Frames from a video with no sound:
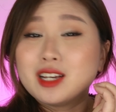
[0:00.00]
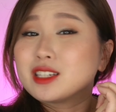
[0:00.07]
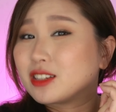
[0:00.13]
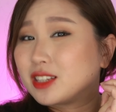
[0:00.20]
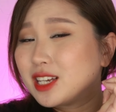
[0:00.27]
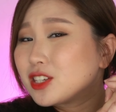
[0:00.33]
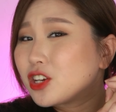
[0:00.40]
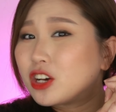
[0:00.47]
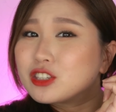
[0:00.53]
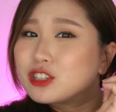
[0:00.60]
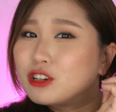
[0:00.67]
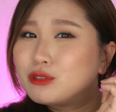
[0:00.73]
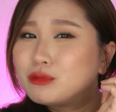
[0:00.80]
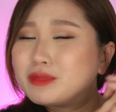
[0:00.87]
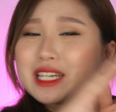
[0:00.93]
So this
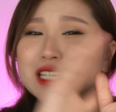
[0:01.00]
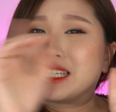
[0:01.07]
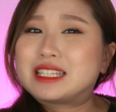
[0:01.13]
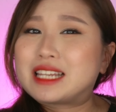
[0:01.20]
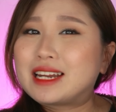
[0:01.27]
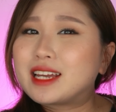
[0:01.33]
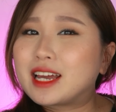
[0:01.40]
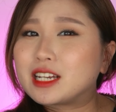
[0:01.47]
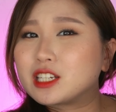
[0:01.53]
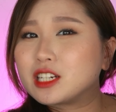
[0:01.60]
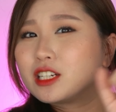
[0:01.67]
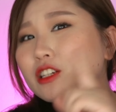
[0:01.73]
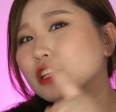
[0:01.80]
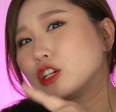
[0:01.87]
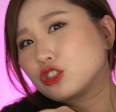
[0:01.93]
costume is
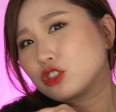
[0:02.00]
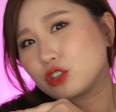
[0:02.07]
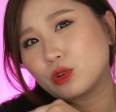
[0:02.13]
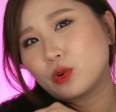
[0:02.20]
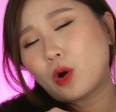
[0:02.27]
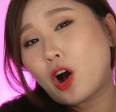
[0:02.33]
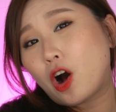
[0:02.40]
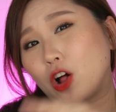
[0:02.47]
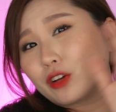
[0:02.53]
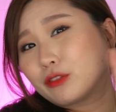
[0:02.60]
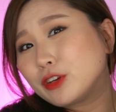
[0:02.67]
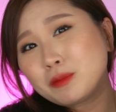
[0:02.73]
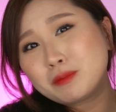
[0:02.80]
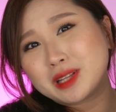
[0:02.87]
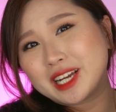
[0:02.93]
dedicated to all
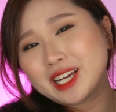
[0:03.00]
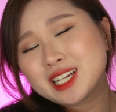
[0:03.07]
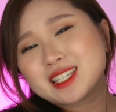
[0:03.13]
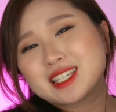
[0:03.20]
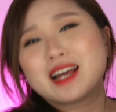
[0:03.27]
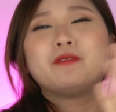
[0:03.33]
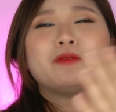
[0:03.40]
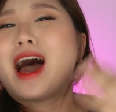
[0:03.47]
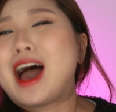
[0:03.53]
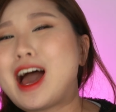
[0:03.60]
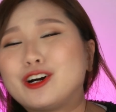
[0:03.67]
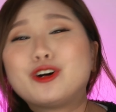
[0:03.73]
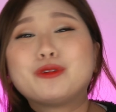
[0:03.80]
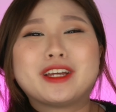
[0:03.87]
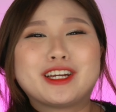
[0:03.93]
of you Blinks.
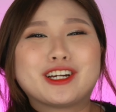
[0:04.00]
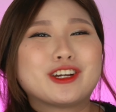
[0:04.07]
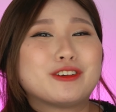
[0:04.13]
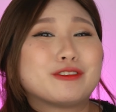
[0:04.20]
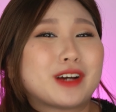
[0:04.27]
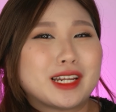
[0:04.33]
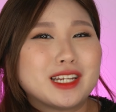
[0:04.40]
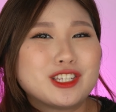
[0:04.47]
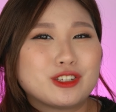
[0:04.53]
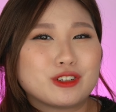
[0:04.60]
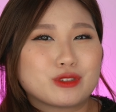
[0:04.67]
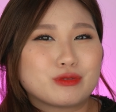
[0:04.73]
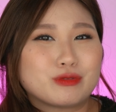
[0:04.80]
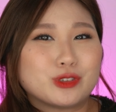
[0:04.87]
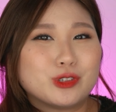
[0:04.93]
I hope that you're going to find this
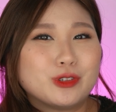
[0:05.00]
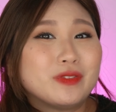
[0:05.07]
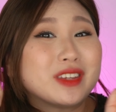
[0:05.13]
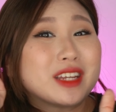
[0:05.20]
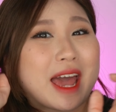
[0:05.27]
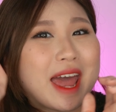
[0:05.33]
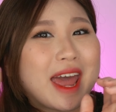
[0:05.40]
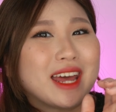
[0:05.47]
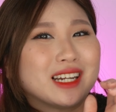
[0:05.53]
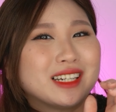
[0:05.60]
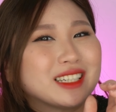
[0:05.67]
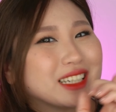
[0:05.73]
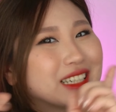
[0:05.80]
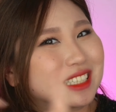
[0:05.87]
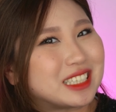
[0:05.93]
useful
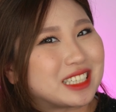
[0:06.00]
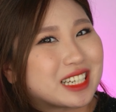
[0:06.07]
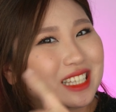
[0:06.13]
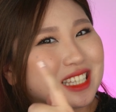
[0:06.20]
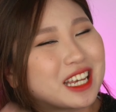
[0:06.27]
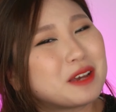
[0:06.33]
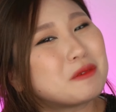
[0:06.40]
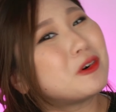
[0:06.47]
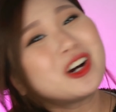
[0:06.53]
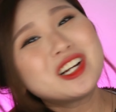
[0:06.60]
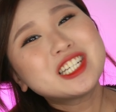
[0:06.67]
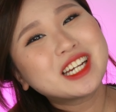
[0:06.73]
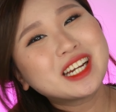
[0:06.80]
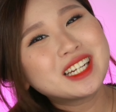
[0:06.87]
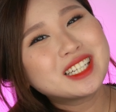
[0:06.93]
and just keep
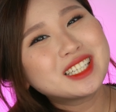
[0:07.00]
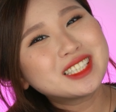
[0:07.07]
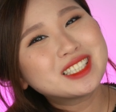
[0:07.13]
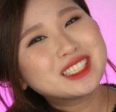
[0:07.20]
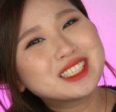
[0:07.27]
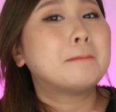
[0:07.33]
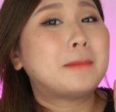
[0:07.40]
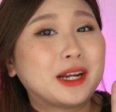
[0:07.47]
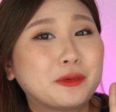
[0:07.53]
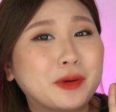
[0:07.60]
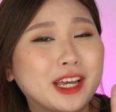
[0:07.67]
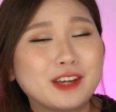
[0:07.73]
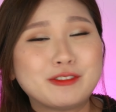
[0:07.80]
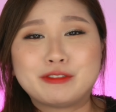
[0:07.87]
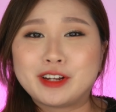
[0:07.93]
watching. By the
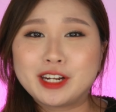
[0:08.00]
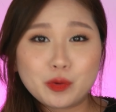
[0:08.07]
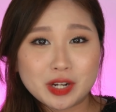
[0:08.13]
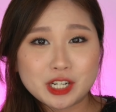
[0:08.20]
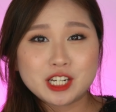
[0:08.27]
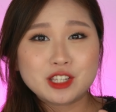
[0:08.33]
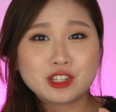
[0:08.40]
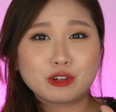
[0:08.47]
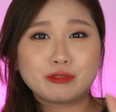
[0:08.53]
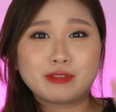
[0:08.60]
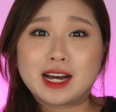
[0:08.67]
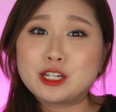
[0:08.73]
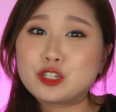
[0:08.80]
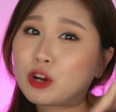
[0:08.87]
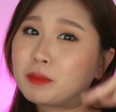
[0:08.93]
way, if you have any questions so
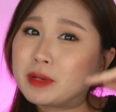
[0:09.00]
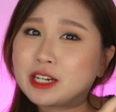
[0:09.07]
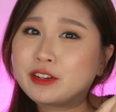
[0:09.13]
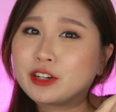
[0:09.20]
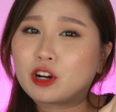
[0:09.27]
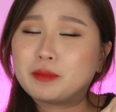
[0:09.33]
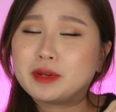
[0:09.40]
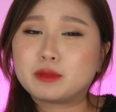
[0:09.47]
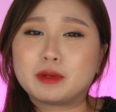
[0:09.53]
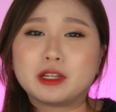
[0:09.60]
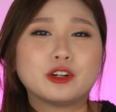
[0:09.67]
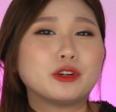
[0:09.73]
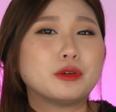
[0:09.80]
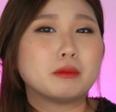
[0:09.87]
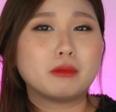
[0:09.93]
far, drop it down in the comments
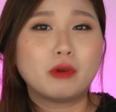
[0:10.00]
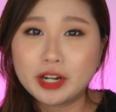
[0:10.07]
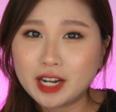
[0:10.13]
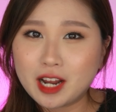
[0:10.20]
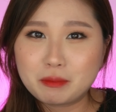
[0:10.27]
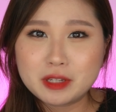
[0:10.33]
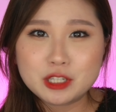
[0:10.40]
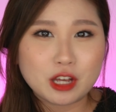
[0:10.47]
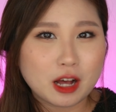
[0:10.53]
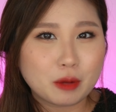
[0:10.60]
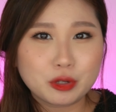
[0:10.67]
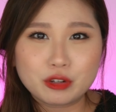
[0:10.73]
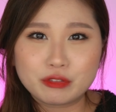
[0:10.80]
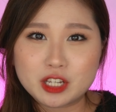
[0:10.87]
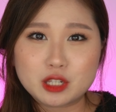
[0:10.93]
below. More than happy to
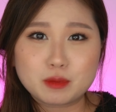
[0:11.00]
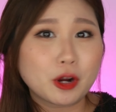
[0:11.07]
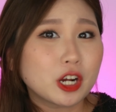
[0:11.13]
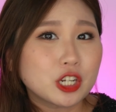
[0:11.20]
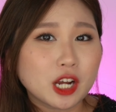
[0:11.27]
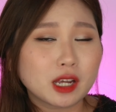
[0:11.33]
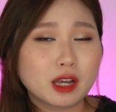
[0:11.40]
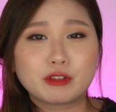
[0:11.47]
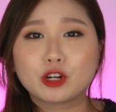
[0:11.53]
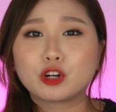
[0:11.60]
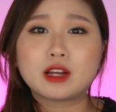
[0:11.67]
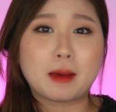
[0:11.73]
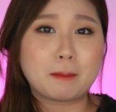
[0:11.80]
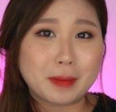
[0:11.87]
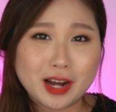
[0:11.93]
help you with this project if you're
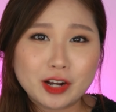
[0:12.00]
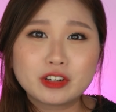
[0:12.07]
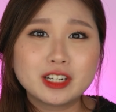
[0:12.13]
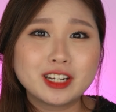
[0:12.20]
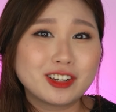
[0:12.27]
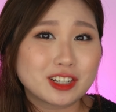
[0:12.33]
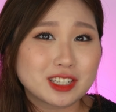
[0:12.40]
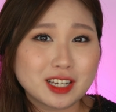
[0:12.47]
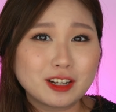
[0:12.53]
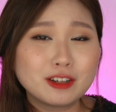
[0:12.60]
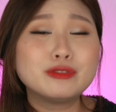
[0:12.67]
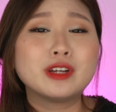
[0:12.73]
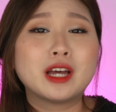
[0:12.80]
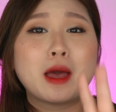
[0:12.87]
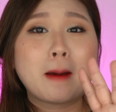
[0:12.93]
going to embark on it
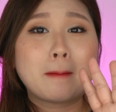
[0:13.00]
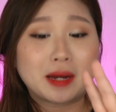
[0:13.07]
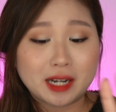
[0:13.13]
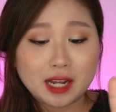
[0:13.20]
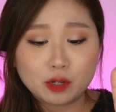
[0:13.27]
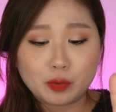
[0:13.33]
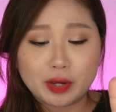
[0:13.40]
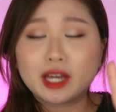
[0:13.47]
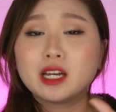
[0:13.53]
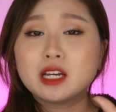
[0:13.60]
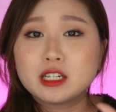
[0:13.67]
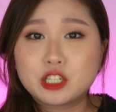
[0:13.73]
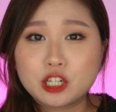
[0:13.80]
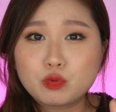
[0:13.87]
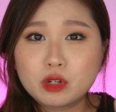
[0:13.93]
yourself. But anyway,
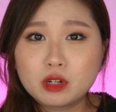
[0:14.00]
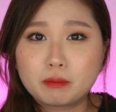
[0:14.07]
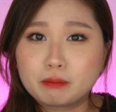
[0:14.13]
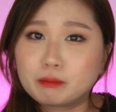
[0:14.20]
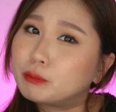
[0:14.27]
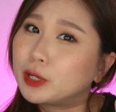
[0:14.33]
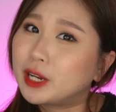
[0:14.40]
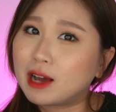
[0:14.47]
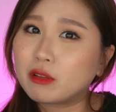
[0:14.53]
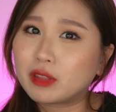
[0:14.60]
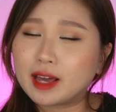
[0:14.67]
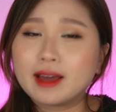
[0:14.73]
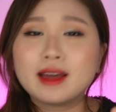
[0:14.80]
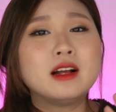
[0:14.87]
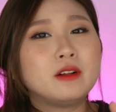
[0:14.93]
just want to put it out
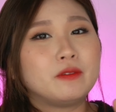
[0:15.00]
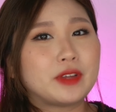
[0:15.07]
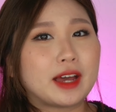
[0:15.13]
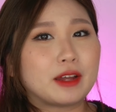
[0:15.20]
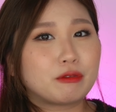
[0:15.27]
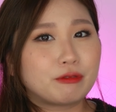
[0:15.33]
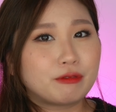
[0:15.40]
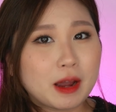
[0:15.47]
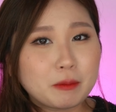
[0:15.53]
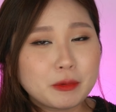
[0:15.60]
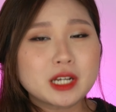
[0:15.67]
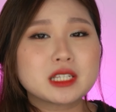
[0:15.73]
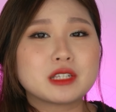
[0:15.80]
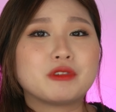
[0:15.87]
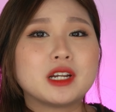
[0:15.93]
there that
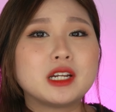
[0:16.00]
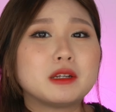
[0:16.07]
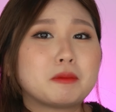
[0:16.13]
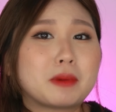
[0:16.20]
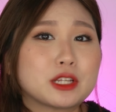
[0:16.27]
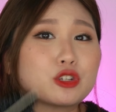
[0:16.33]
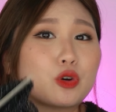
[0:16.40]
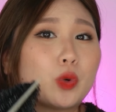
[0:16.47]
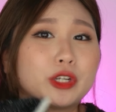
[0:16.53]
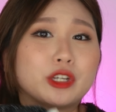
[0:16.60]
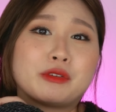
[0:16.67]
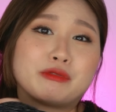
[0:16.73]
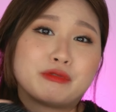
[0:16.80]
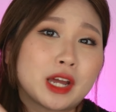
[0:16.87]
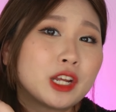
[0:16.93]
fabrics really depends on what you
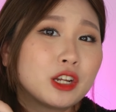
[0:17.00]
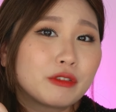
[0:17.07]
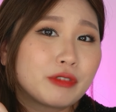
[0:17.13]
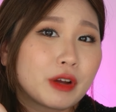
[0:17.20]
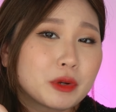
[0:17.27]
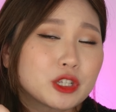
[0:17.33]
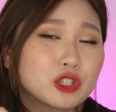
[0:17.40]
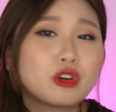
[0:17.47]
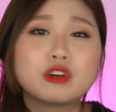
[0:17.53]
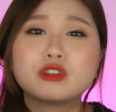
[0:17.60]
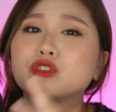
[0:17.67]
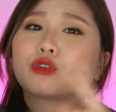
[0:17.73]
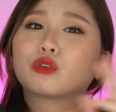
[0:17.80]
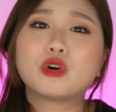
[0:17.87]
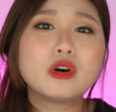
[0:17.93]
can find in your fabric store.
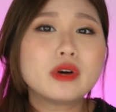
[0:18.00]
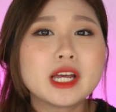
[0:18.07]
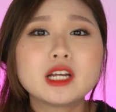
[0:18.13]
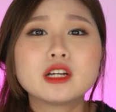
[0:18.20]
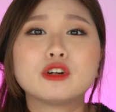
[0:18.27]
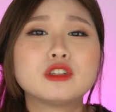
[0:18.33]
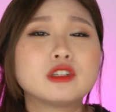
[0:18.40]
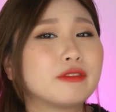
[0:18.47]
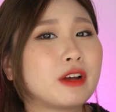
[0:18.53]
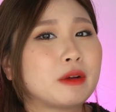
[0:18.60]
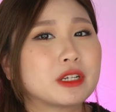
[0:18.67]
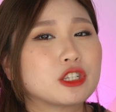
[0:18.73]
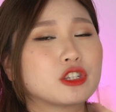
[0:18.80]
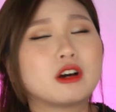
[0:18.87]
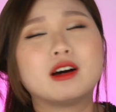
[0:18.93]
So go ahead, go to your
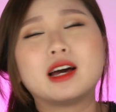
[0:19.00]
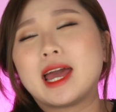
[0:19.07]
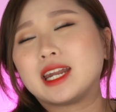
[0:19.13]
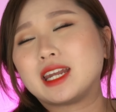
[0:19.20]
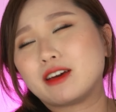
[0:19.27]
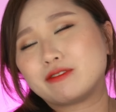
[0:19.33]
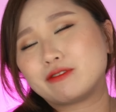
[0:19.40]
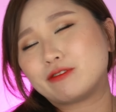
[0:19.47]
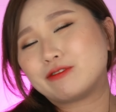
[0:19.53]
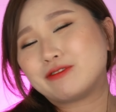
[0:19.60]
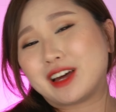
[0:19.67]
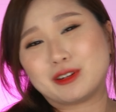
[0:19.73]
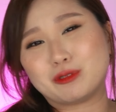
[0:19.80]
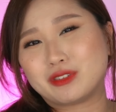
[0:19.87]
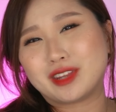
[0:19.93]
fabric store and have
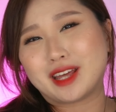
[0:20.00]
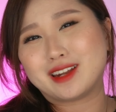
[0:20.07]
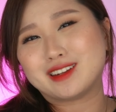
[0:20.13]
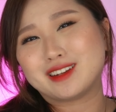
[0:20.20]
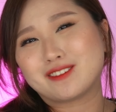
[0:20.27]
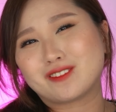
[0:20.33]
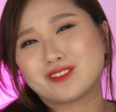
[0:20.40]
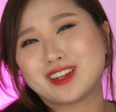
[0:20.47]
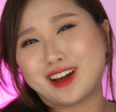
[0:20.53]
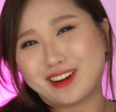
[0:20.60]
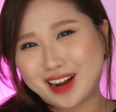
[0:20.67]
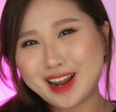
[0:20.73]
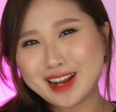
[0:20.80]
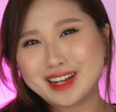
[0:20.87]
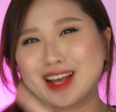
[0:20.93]
fun with that.
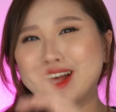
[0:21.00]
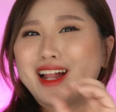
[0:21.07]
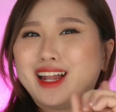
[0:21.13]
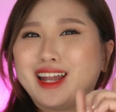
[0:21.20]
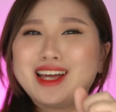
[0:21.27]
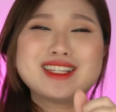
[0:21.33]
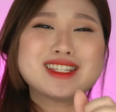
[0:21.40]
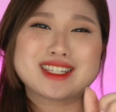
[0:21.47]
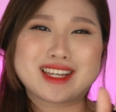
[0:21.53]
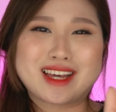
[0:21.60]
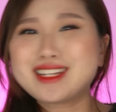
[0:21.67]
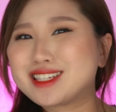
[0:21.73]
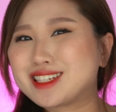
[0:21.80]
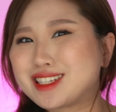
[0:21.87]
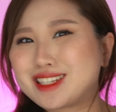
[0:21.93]
Alright, let's
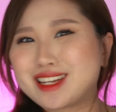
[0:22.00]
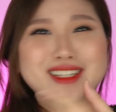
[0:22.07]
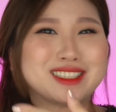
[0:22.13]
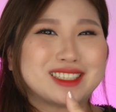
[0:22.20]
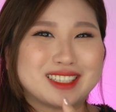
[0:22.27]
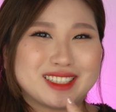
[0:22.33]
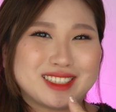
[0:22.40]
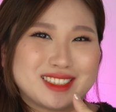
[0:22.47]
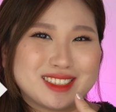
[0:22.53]
get started.